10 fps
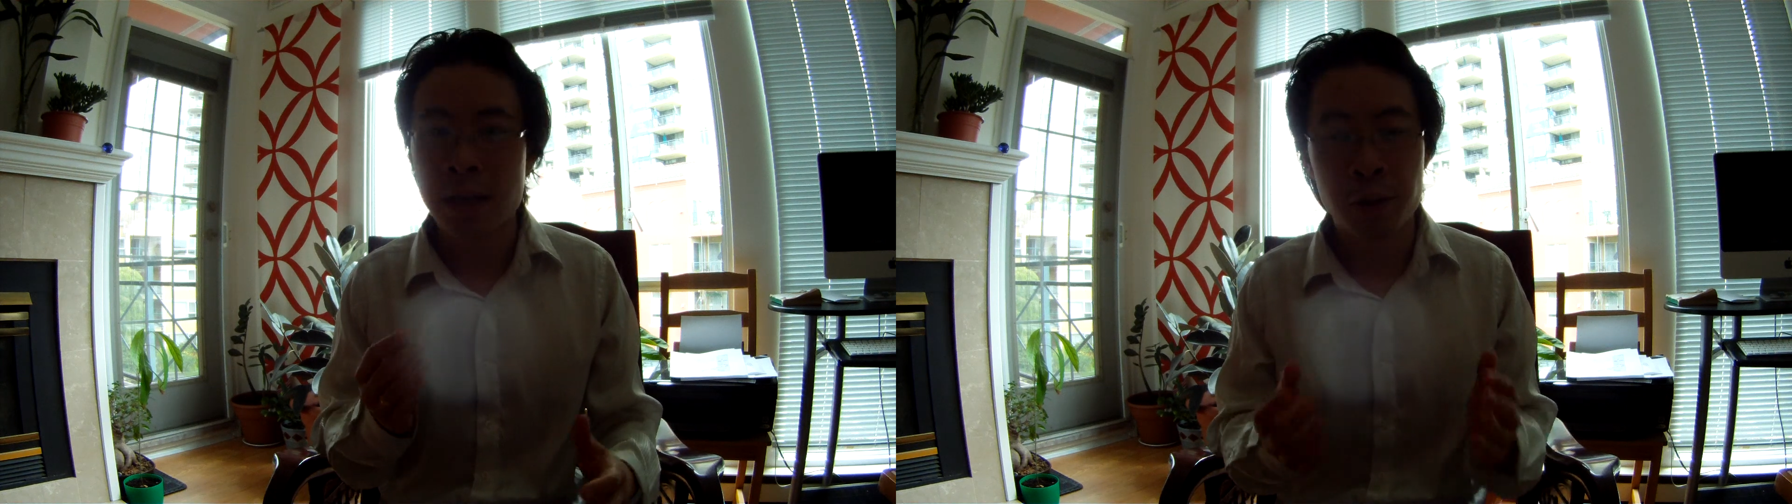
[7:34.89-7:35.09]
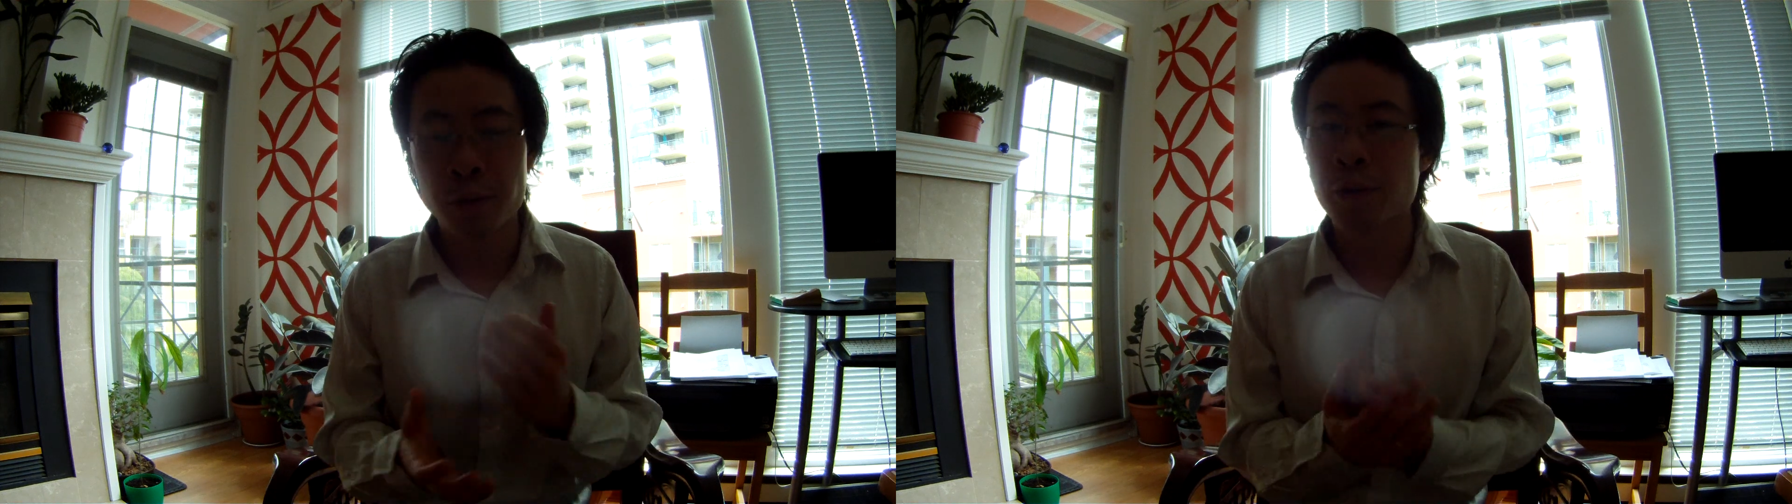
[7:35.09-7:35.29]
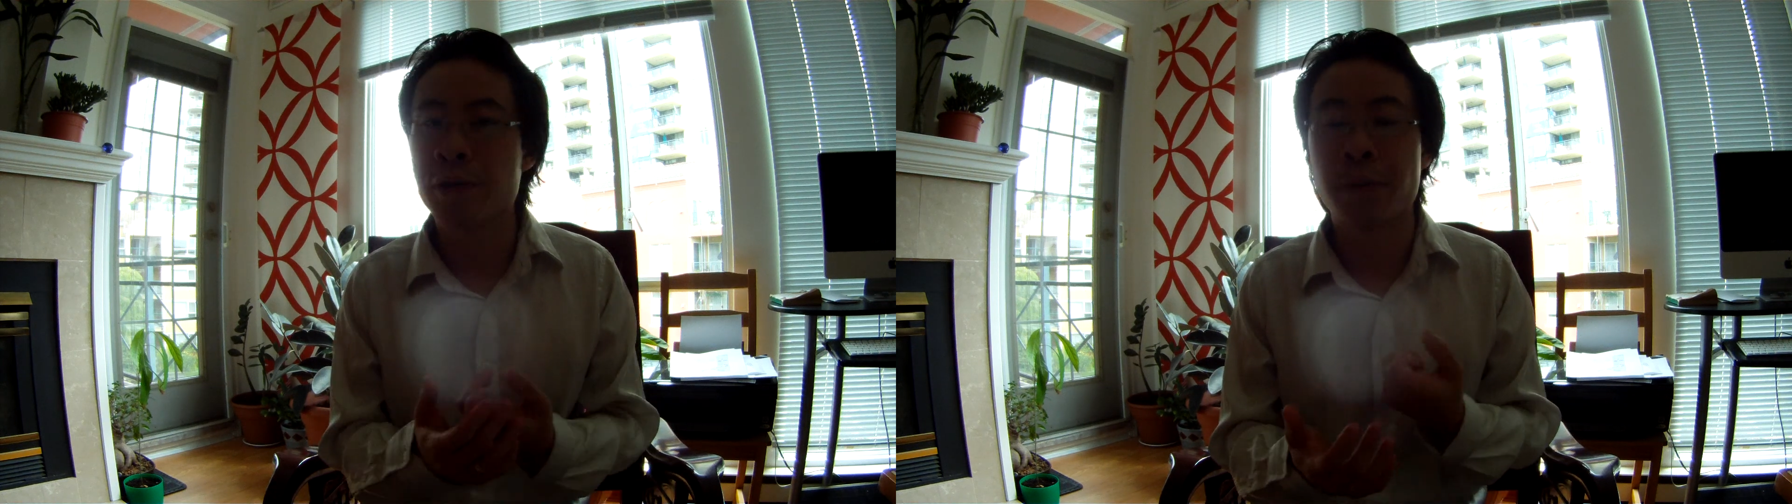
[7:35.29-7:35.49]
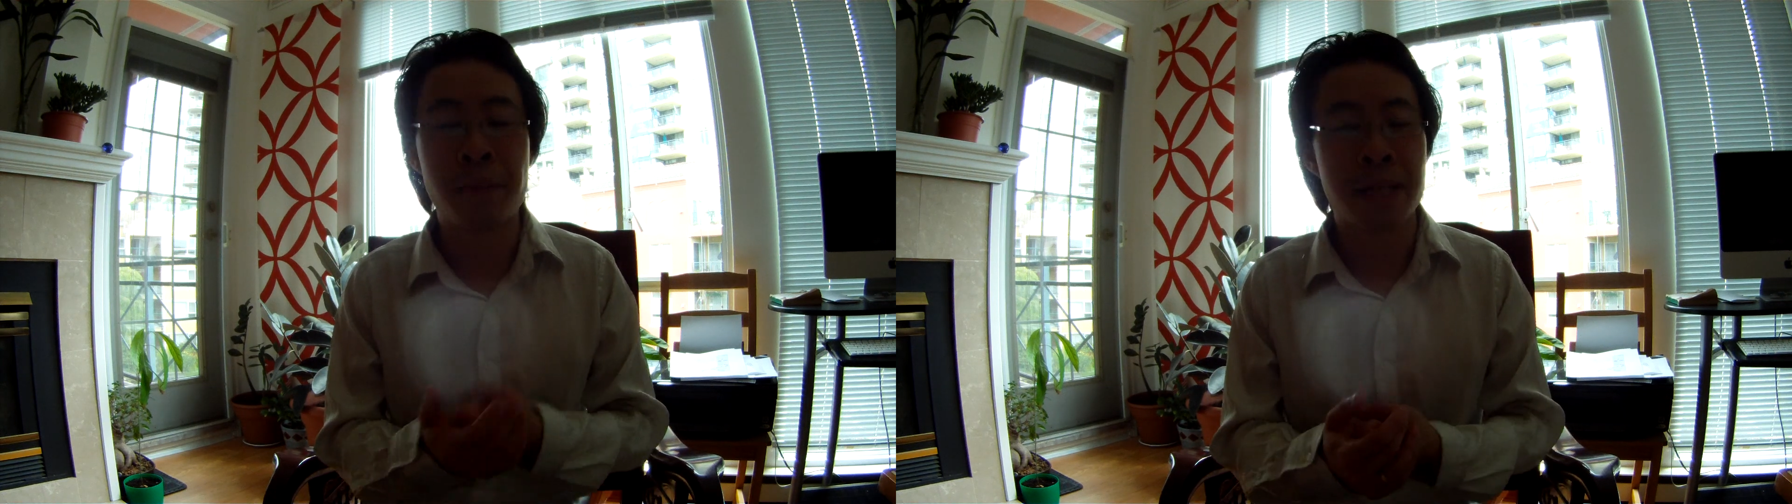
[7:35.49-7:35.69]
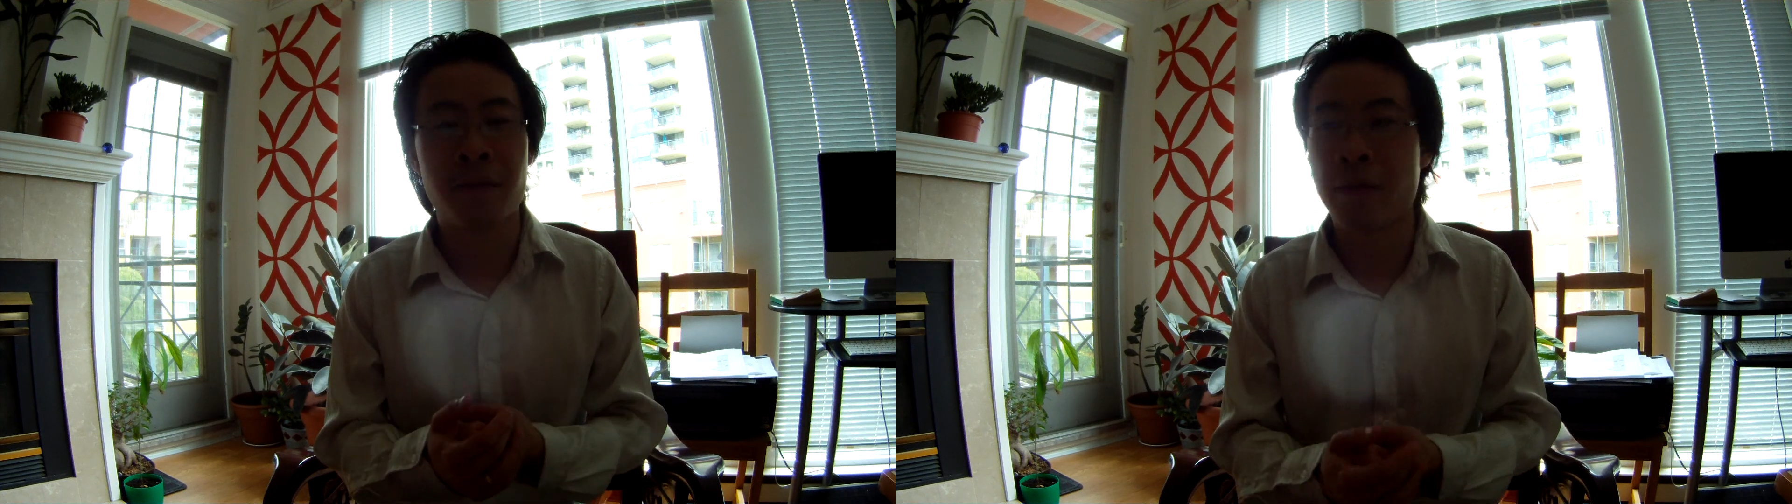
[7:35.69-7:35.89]
Google is your
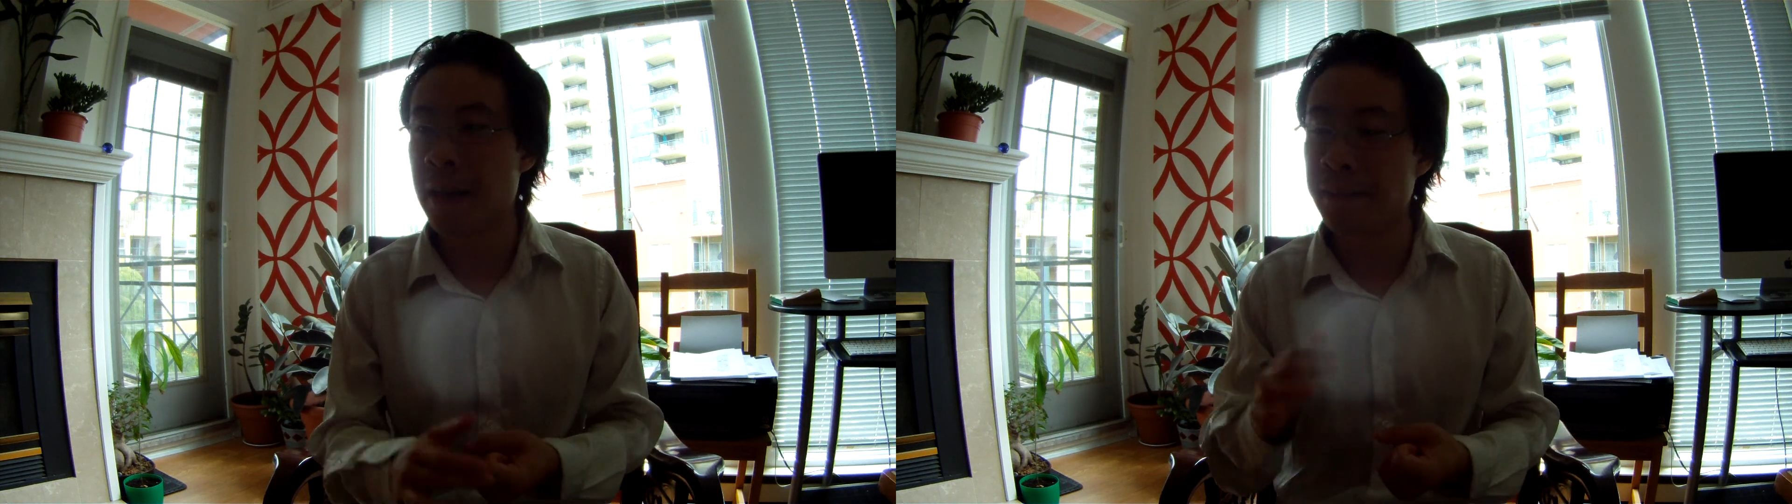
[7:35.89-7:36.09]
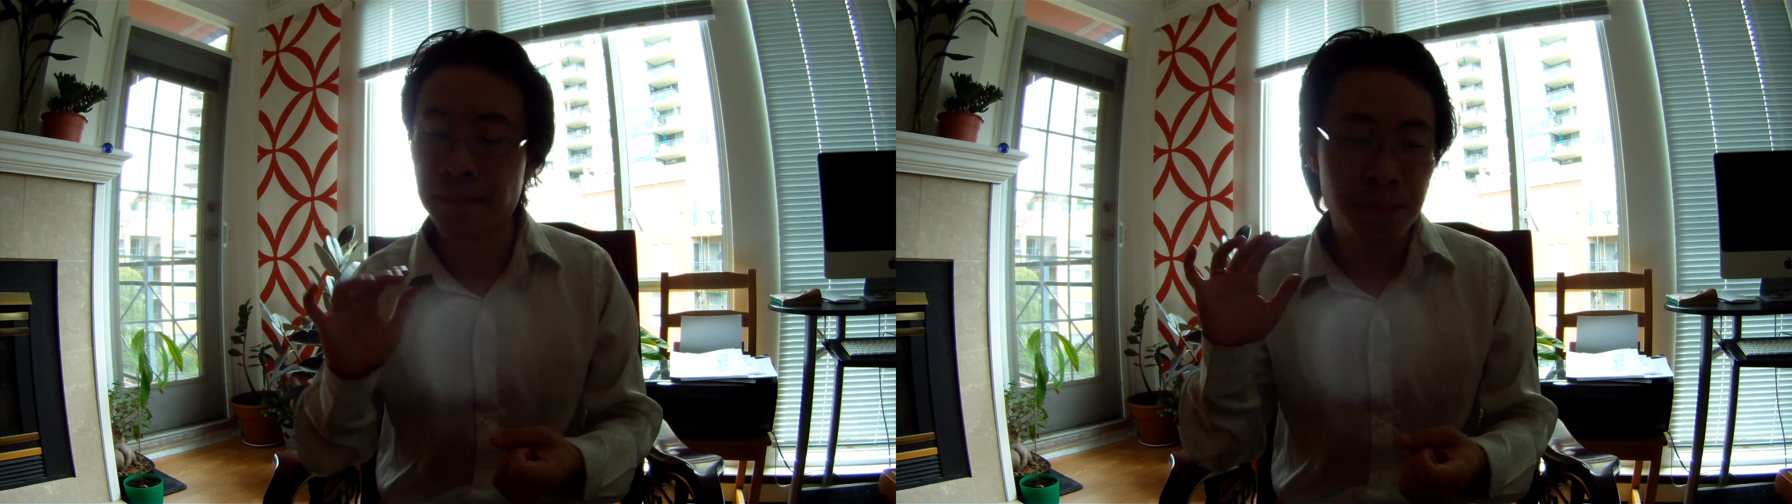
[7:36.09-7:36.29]
best friend.